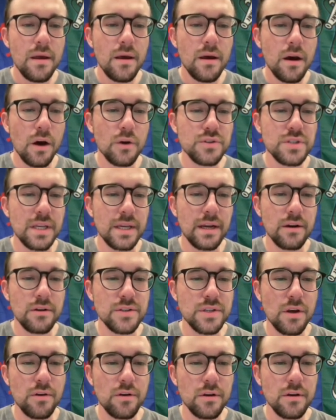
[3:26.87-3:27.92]
Hosting
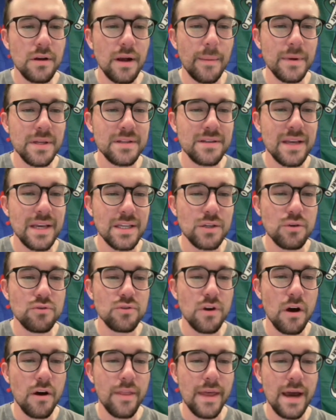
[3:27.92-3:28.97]
Arizona, I'm going to take
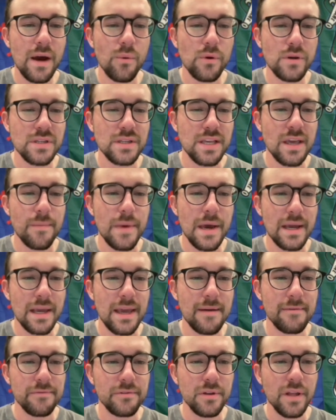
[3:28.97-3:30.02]
Utah on that one as a get-back
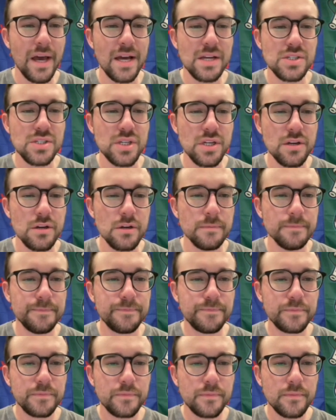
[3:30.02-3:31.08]
game for last year.
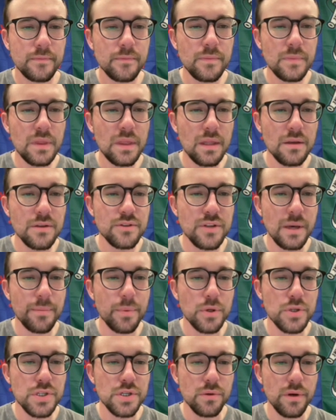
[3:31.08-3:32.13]
So that
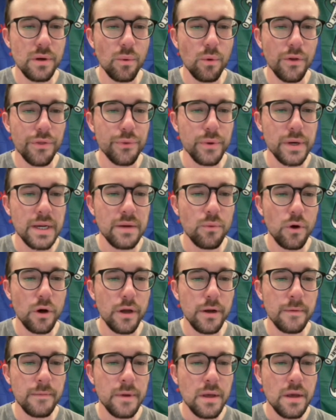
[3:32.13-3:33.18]
puts you at, what,
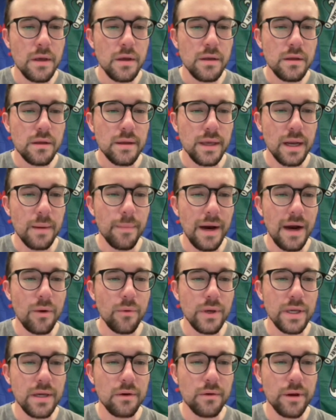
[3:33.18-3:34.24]
3-1? Got a bye
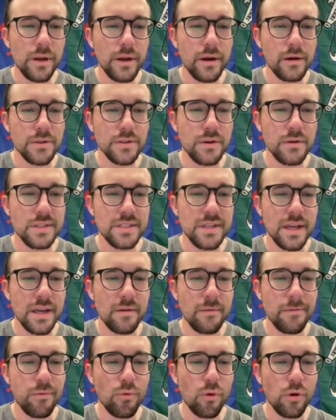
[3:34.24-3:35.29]
week going to Arizona
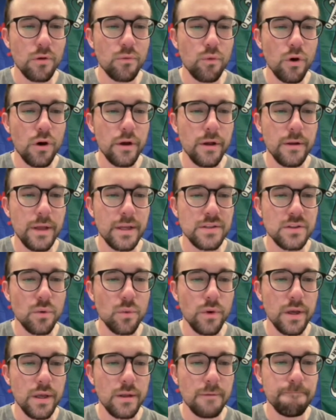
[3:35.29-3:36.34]
State, 4-1. That's a
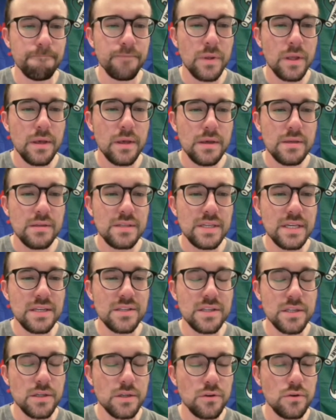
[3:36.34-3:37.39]
win.
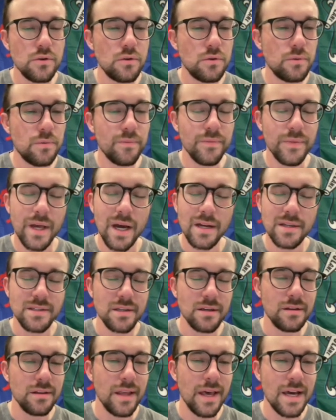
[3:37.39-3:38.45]
TCU, not as
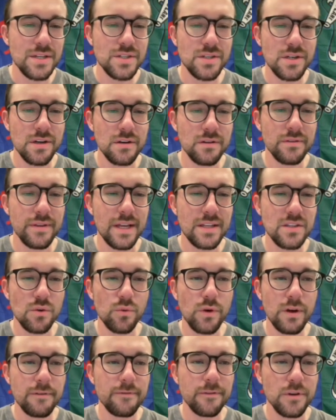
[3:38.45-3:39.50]
good last year. That's a
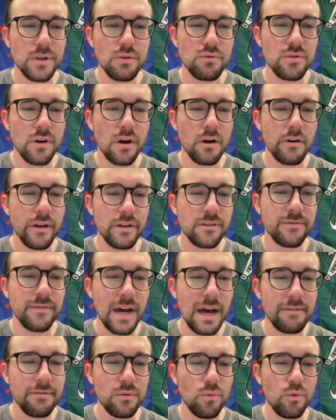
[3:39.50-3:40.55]
win for Utah. That's
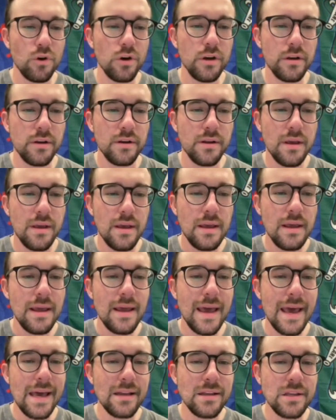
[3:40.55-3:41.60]
5-1.
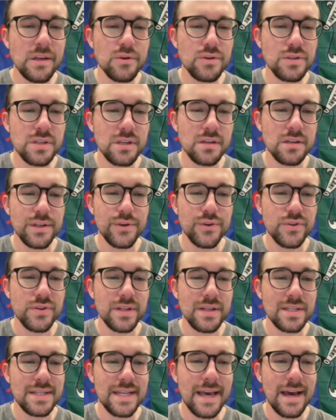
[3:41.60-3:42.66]
At Houston,
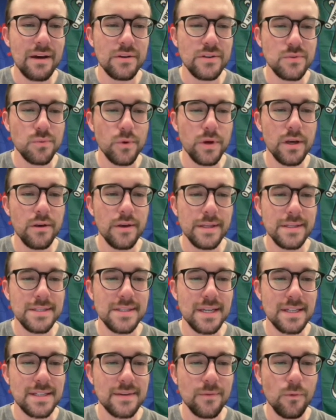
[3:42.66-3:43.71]
Houston is down as well at
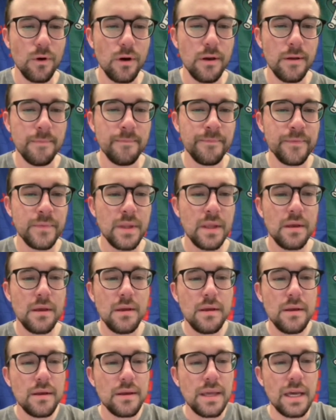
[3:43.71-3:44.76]
6-1.
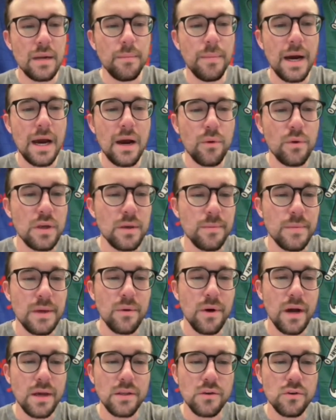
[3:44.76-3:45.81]
Got a bye week.
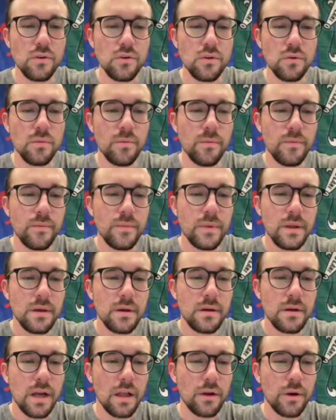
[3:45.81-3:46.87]
BYU,
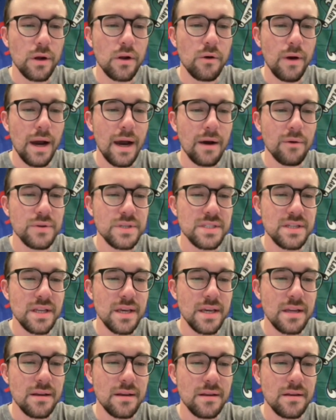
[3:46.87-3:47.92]
Colorado, Iowa
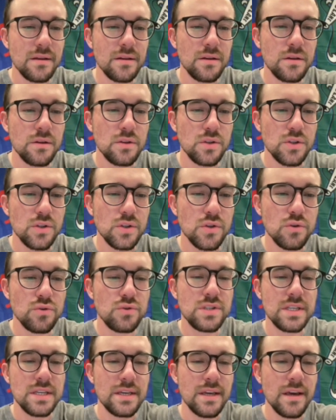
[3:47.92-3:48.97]
State,
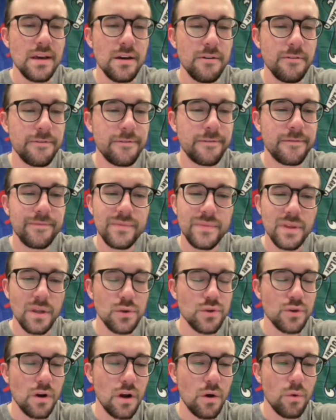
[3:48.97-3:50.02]
UCF.
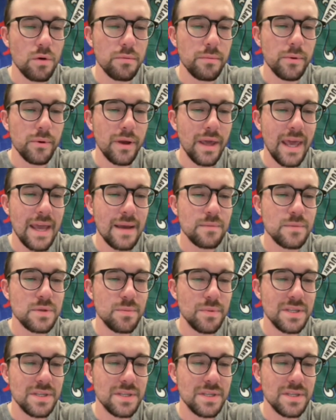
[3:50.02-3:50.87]
Those are all winnable games.